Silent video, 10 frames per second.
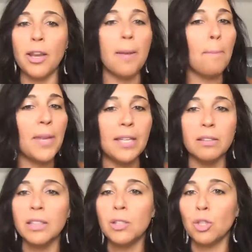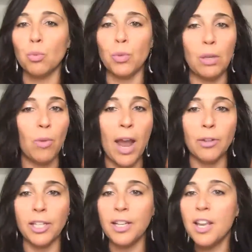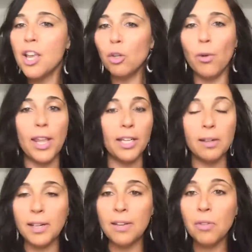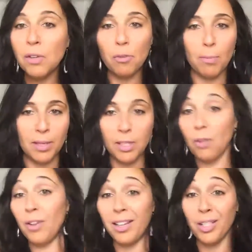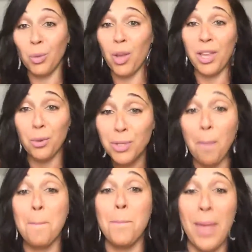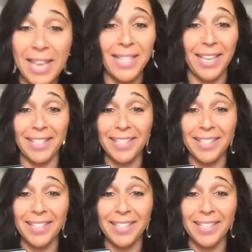Immediately just rerouted, created an evening for myself. And guess what? It was amazing.